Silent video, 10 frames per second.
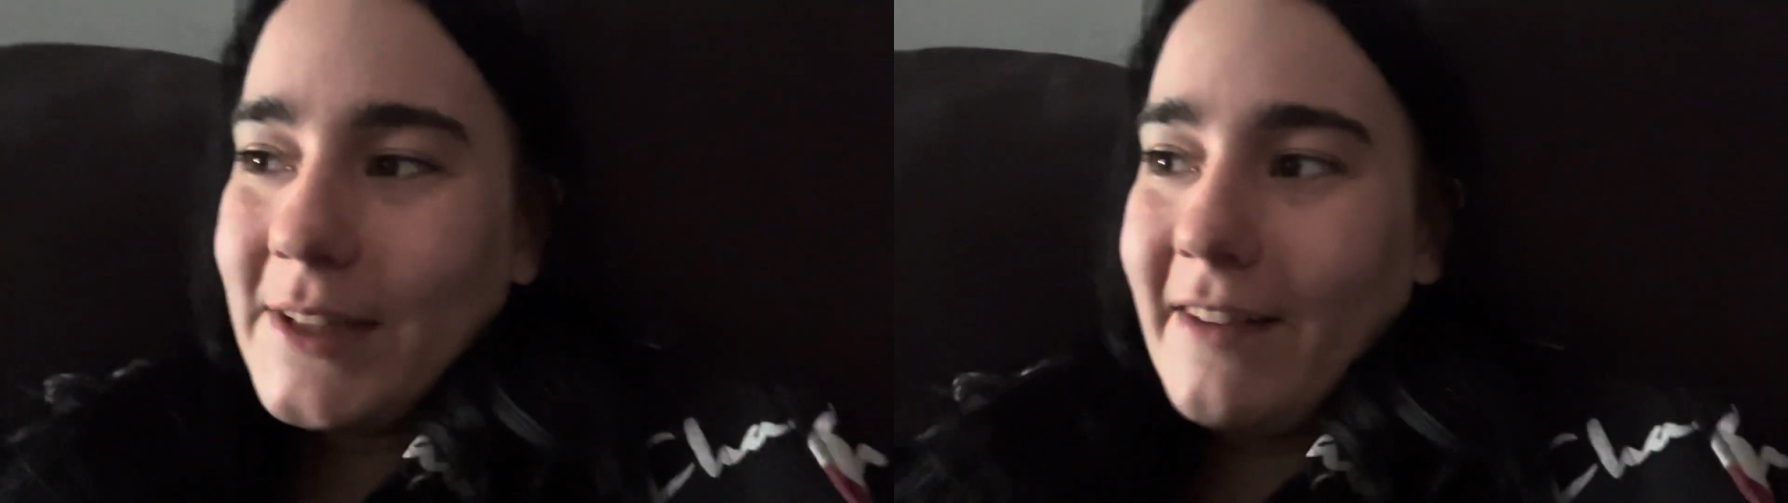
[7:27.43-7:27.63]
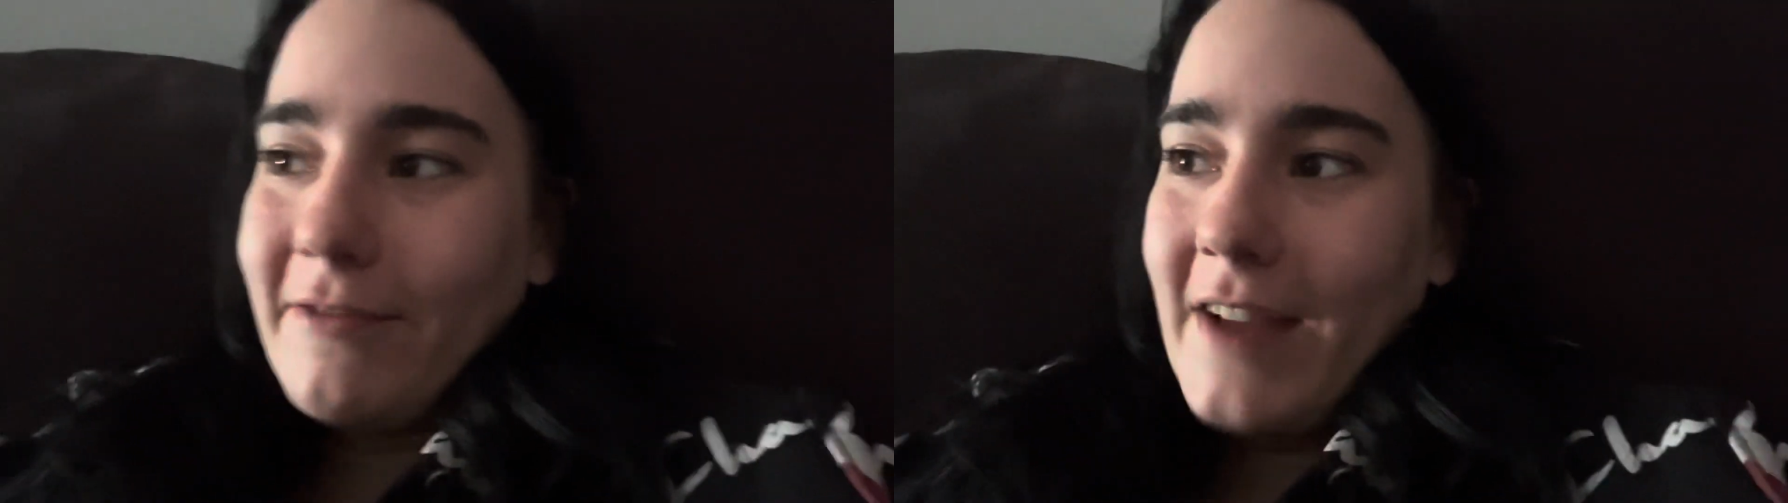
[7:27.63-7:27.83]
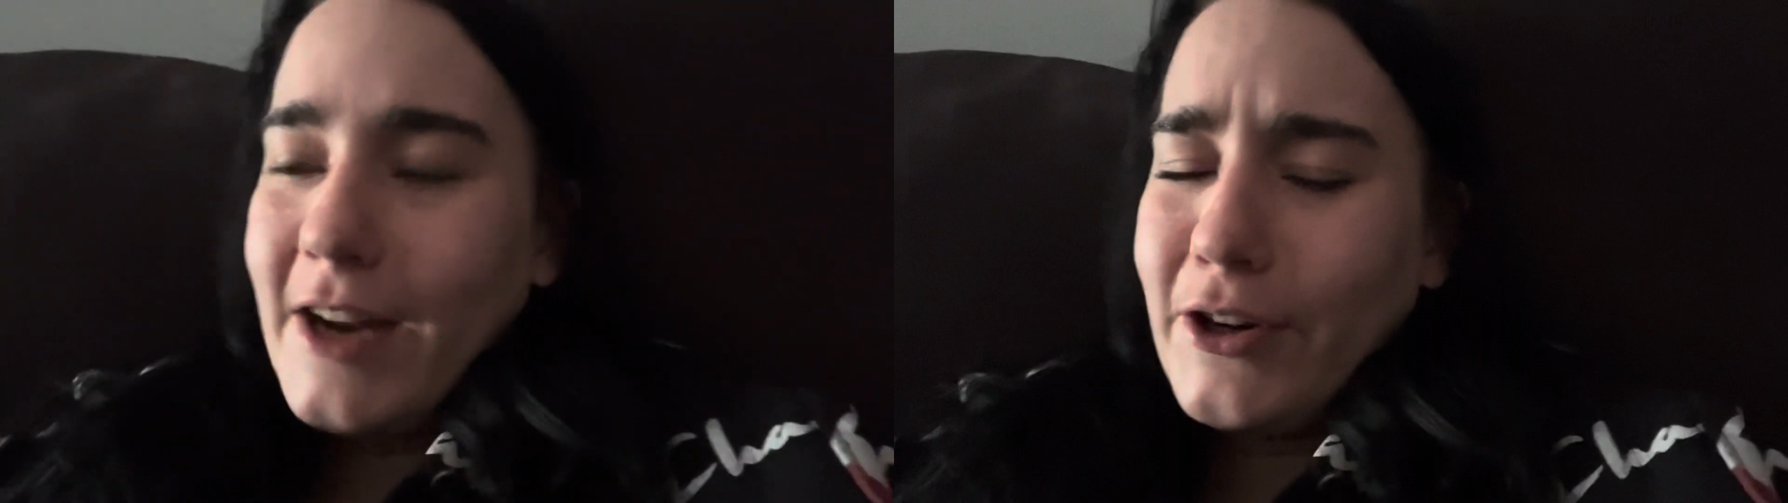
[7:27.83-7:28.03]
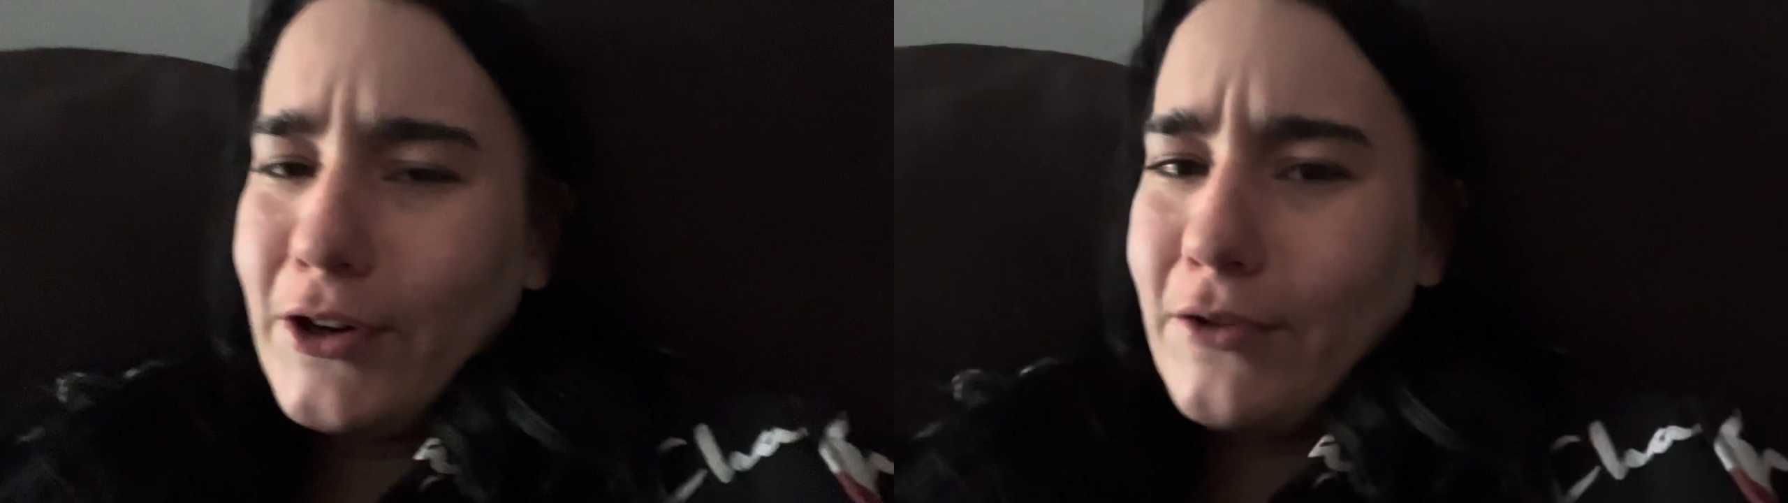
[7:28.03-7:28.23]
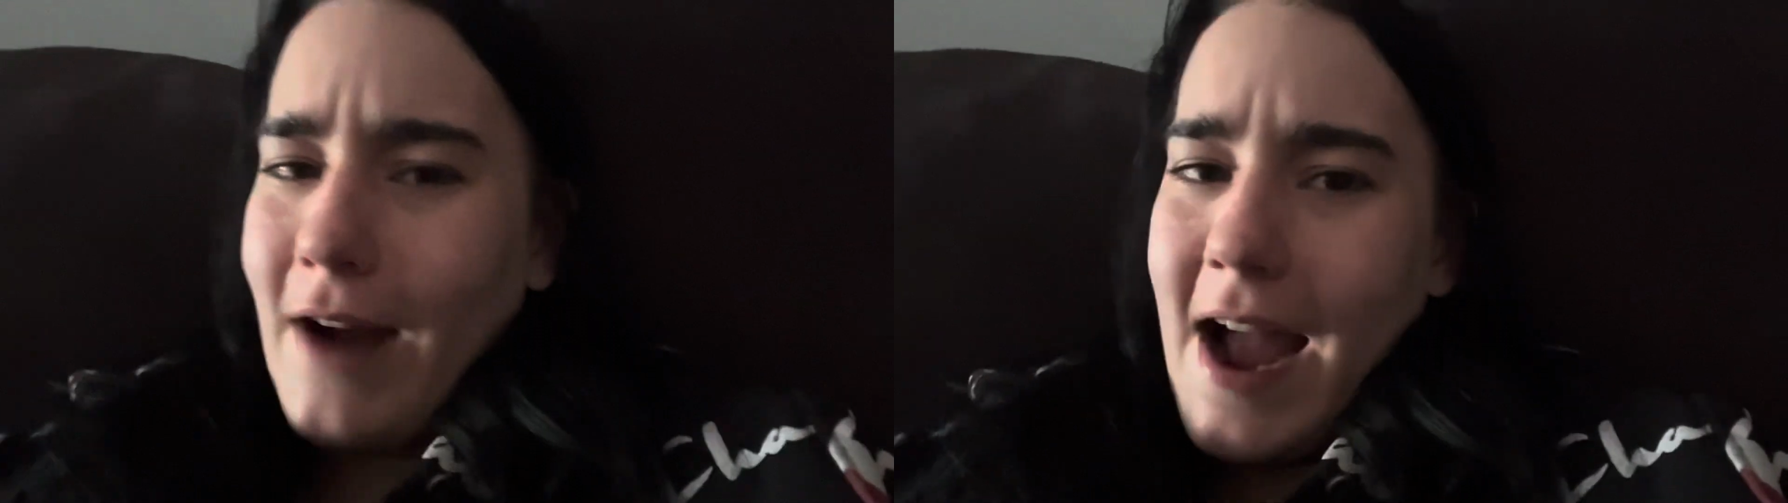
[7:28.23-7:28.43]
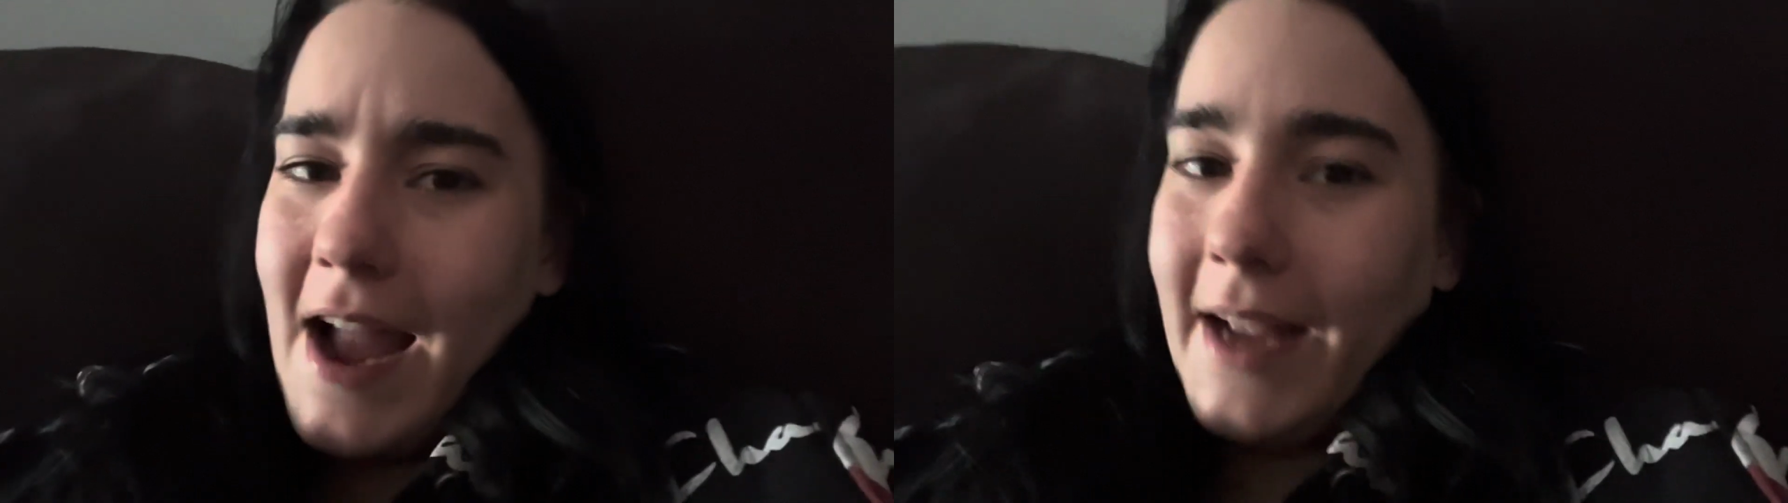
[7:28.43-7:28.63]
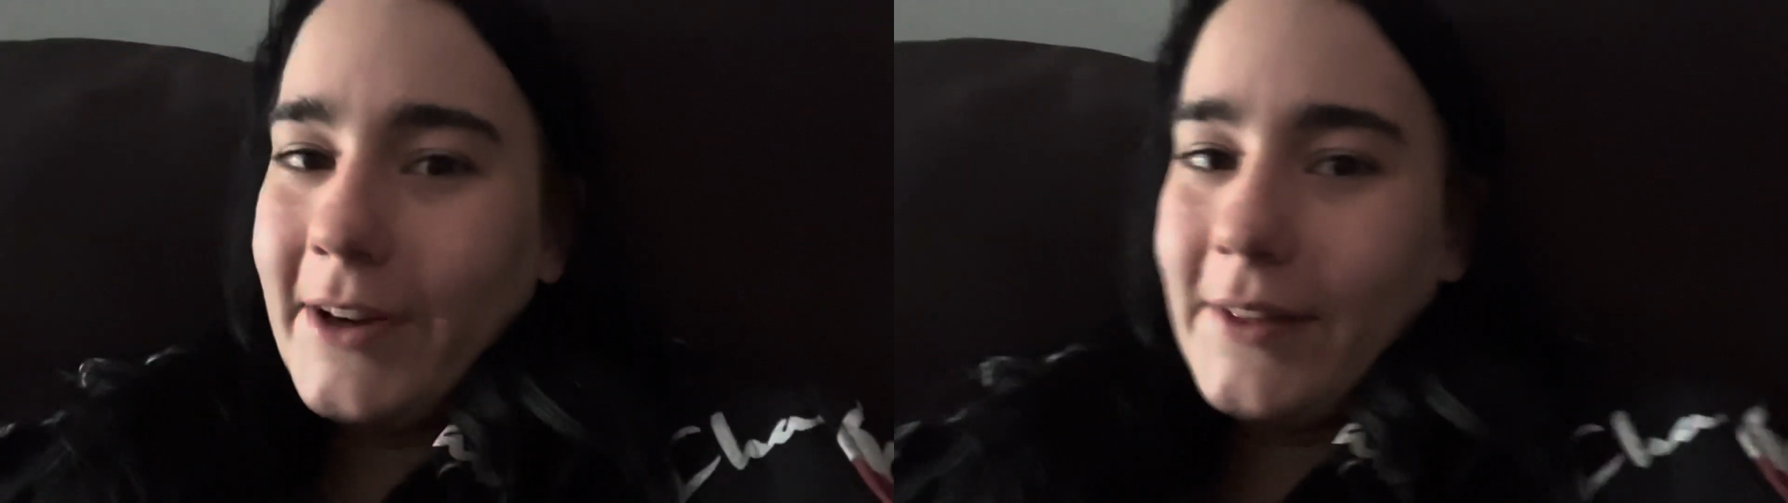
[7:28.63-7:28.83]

like, vent or cry or,